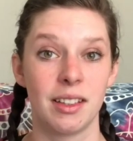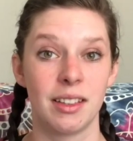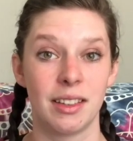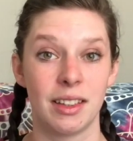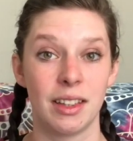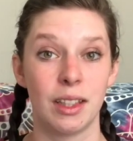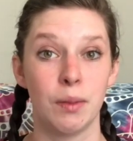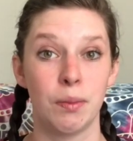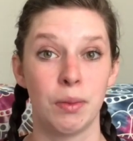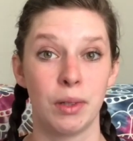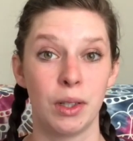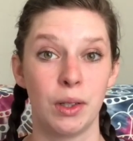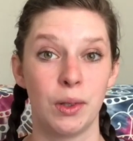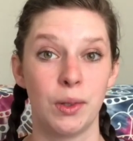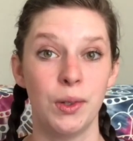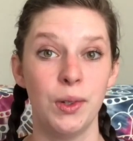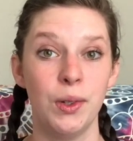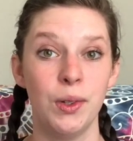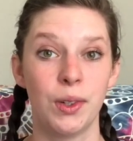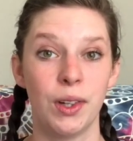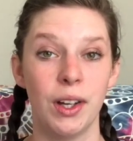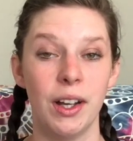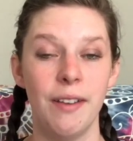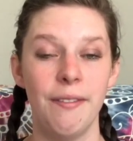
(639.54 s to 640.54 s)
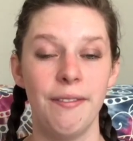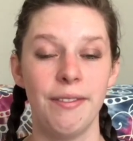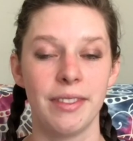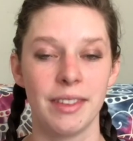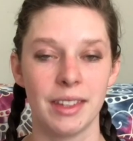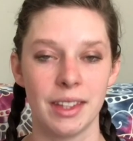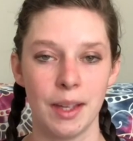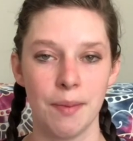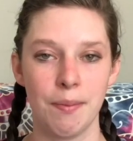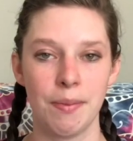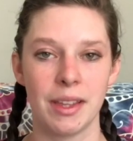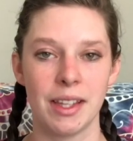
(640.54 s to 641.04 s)
They're pretty cool, huh?
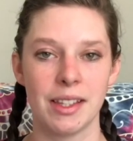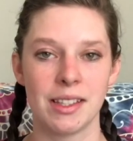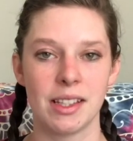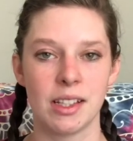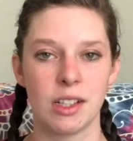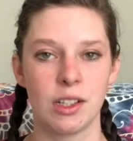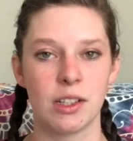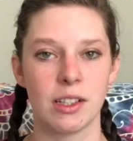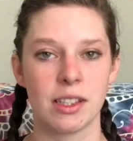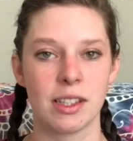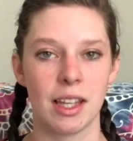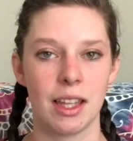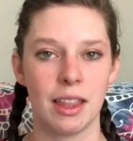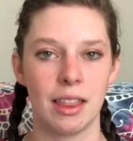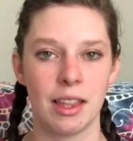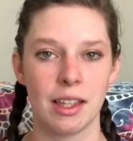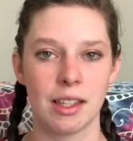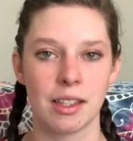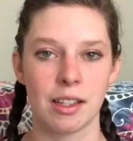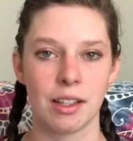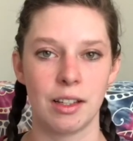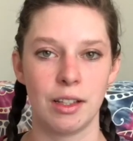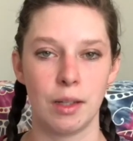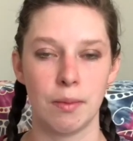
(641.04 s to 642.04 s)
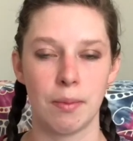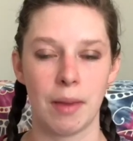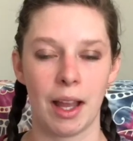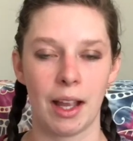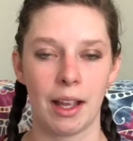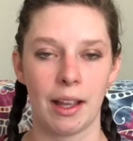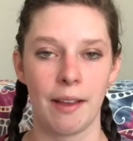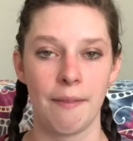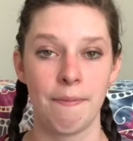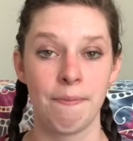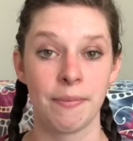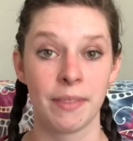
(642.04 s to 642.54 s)
Yep, they said just like this on your back.
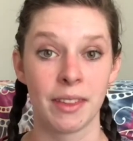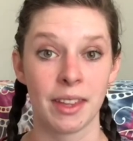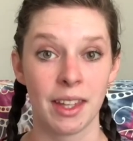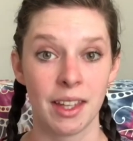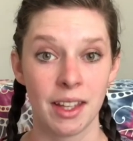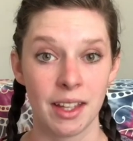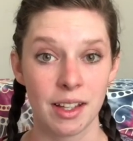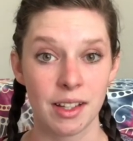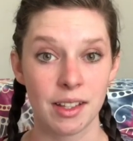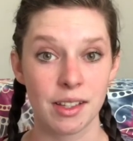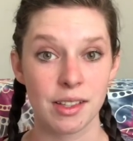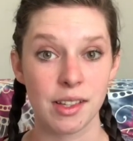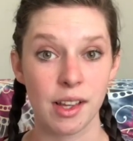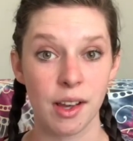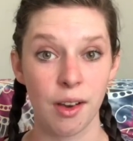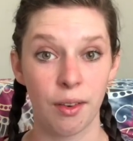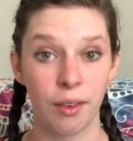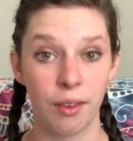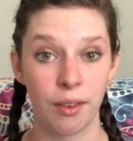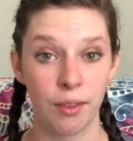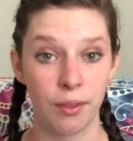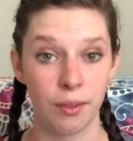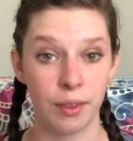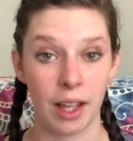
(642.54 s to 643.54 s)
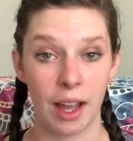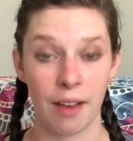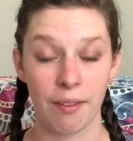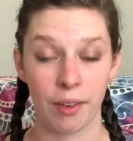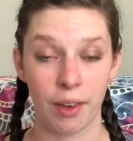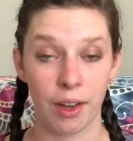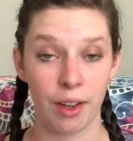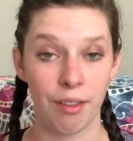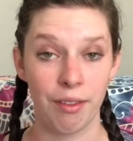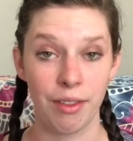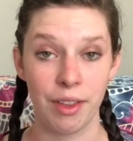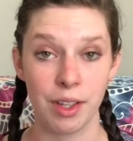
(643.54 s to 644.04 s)
So we have
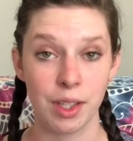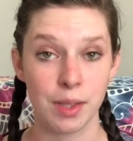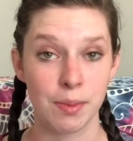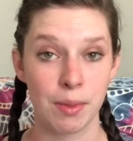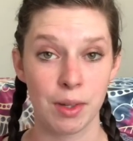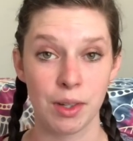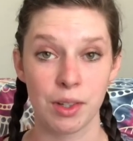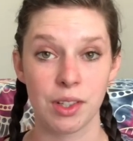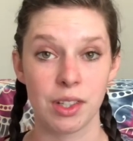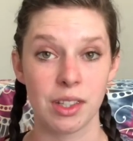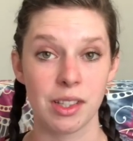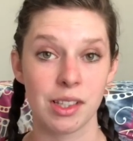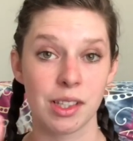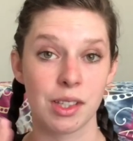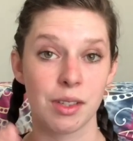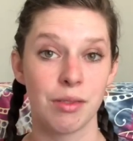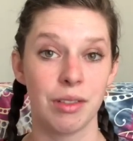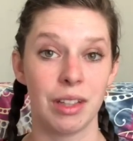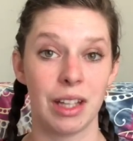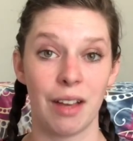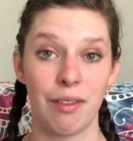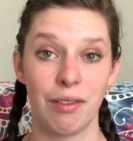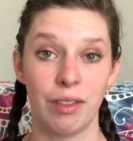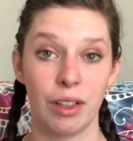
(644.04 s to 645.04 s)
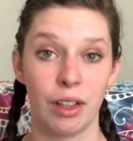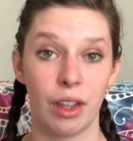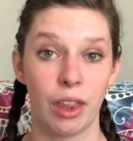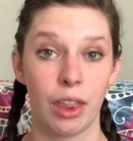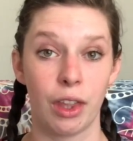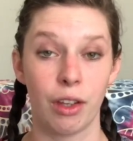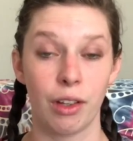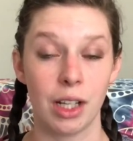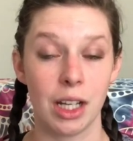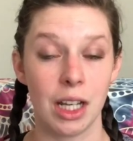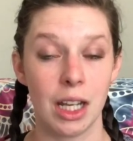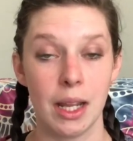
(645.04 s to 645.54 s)
all of those motions. We have your
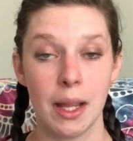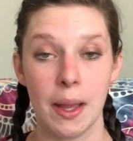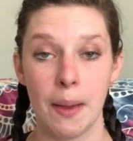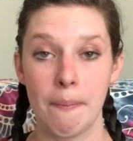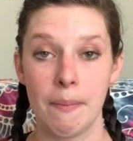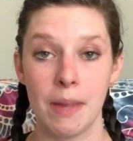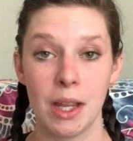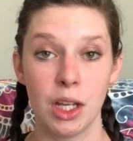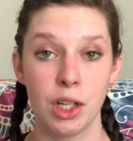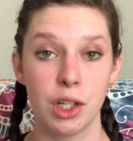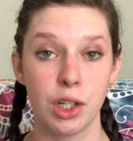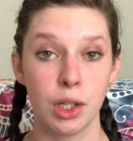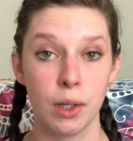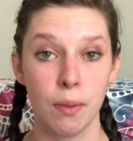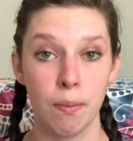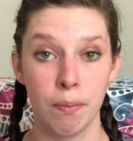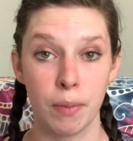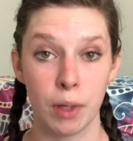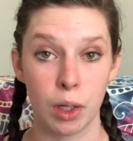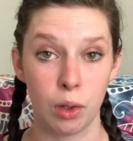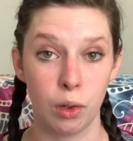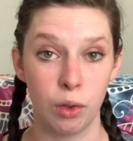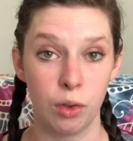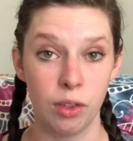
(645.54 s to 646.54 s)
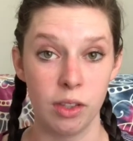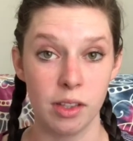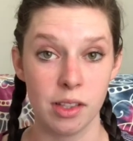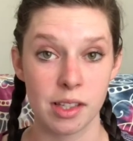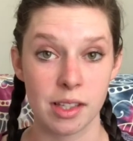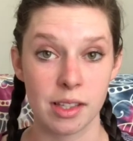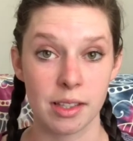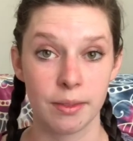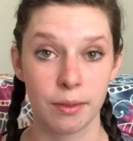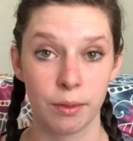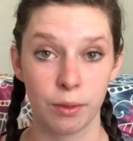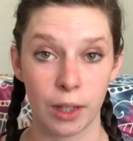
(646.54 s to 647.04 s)
3 major bones,
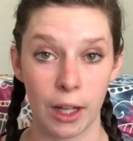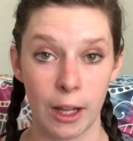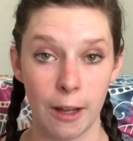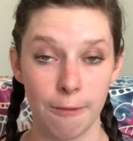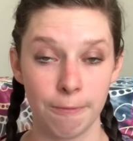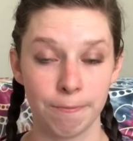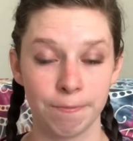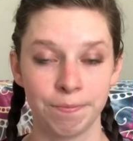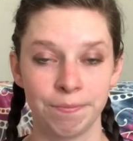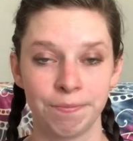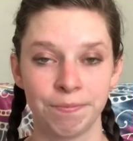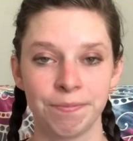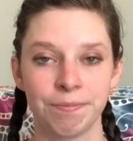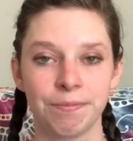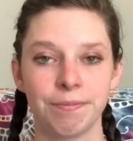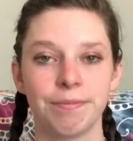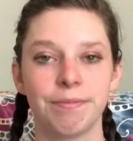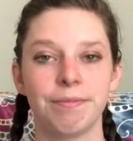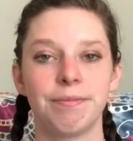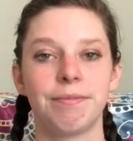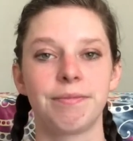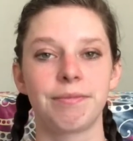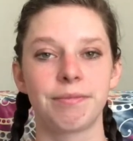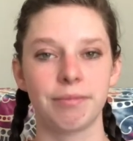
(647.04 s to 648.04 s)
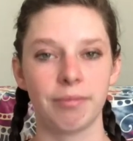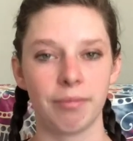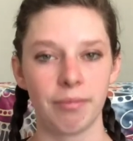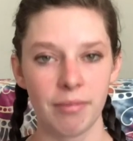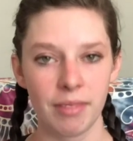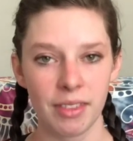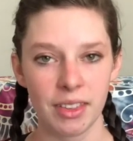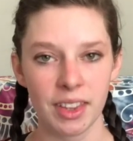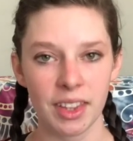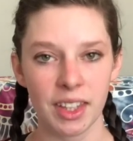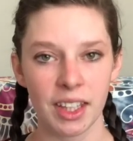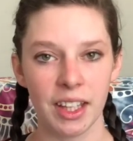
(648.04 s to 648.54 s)
right?
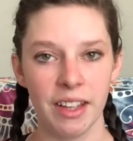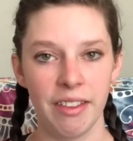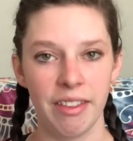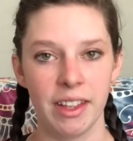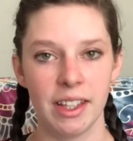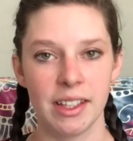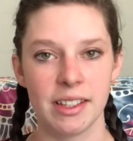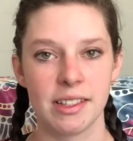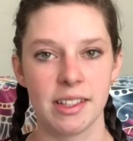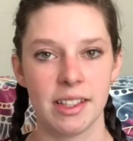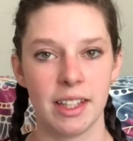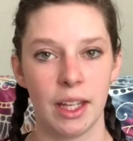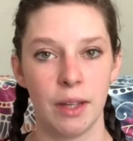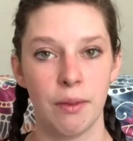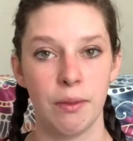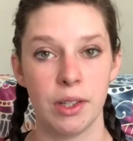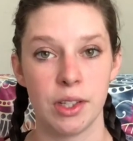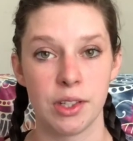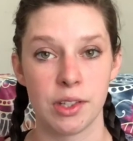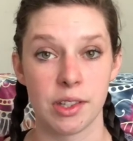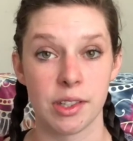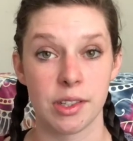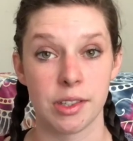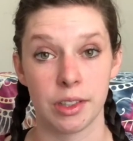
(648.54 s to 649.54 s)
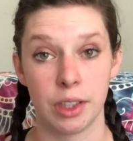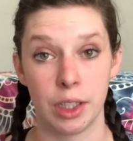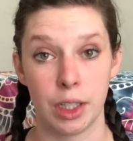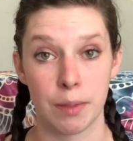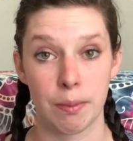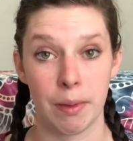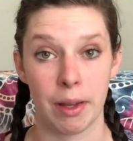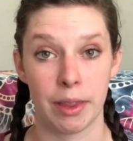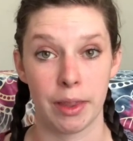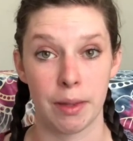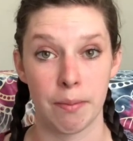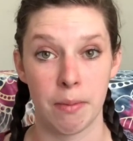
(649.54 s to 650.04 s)
And then today we just learned
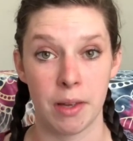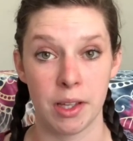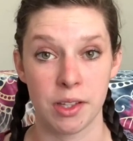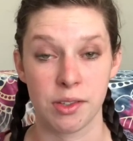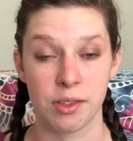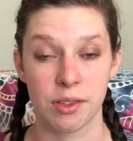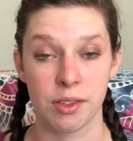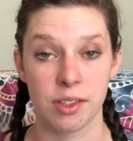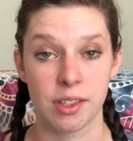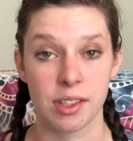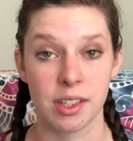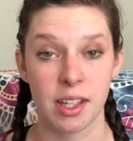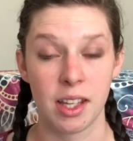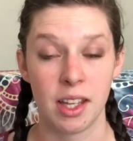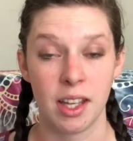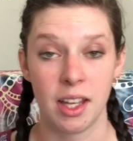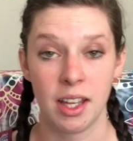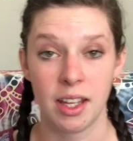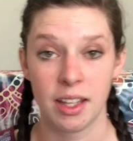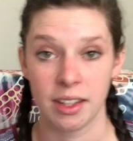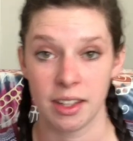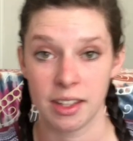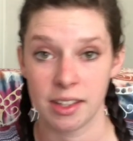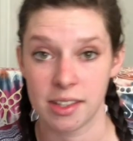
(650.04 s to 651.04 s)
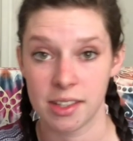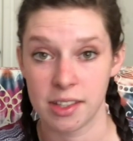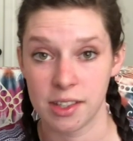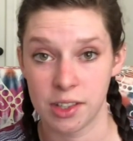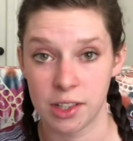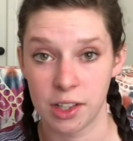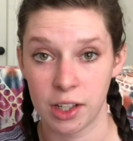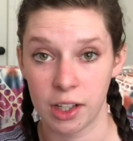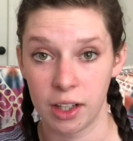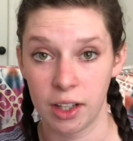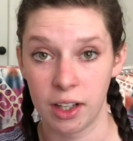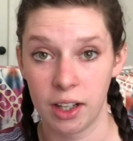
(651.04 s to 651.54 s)
about the muscles. This is
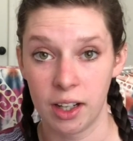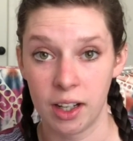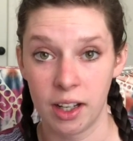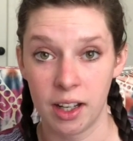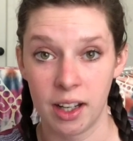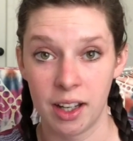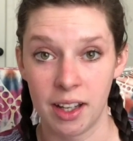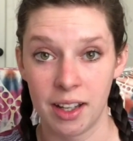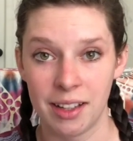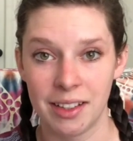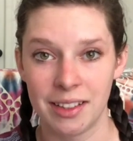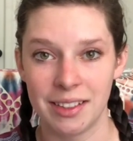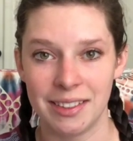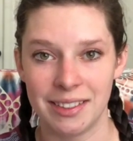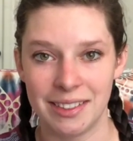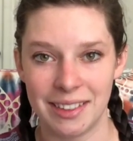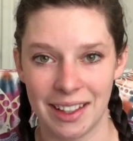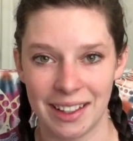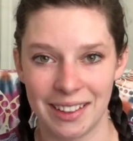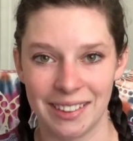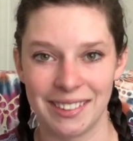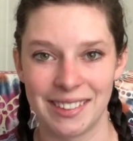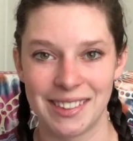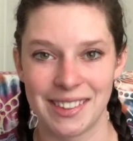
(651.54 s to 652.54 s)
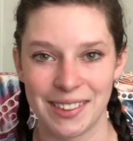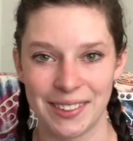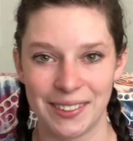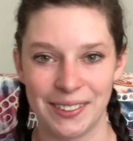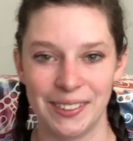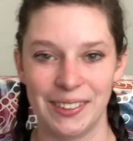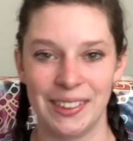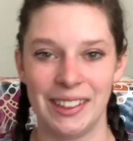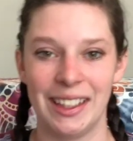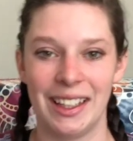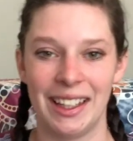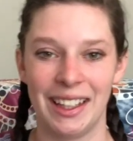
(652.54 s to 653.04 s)
your
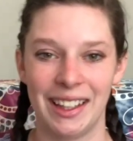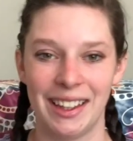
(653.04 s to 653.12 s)
deltoid.